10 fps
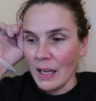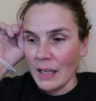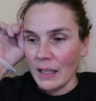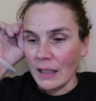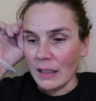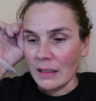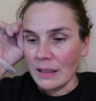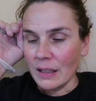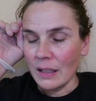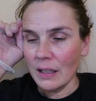
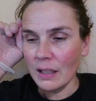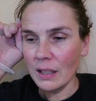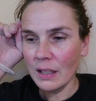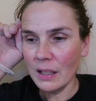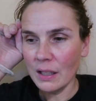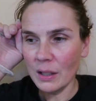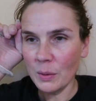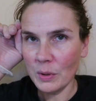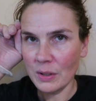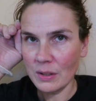and
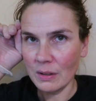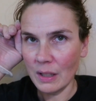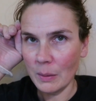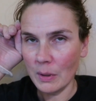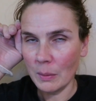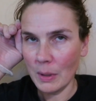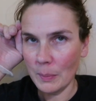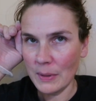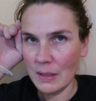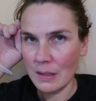we're still laboring
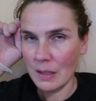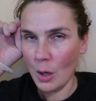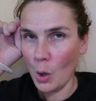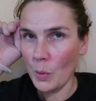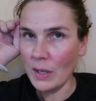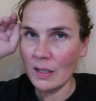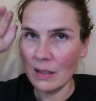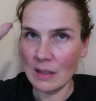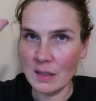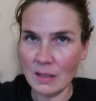puppies. It
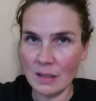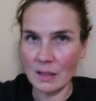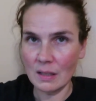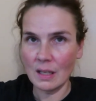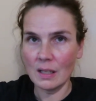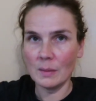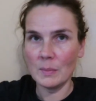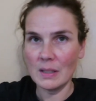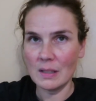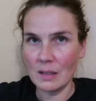always
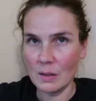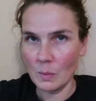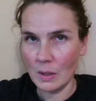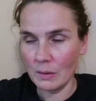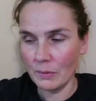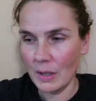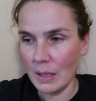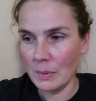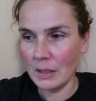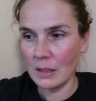is this way for
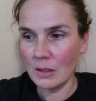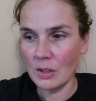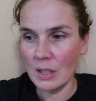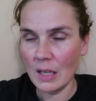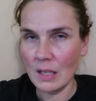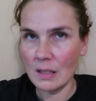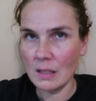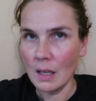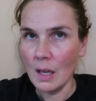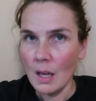Ebby. She has
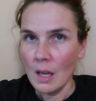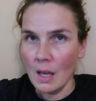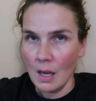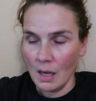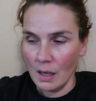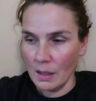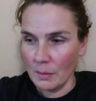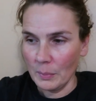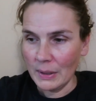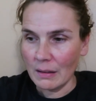
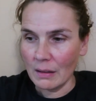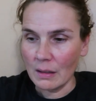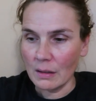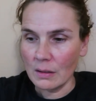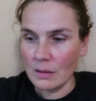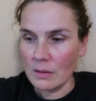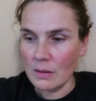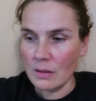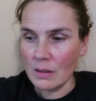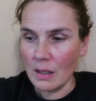big
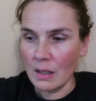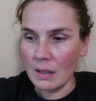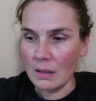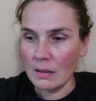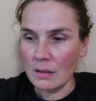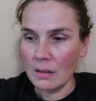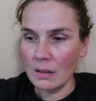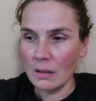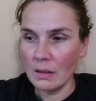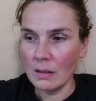litters and
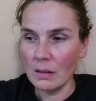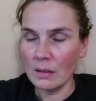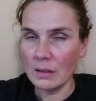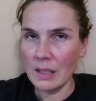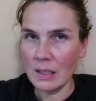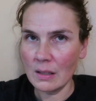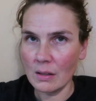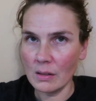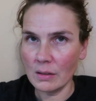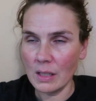takes a
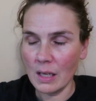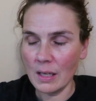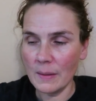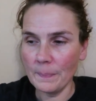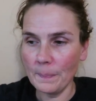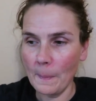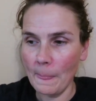long time.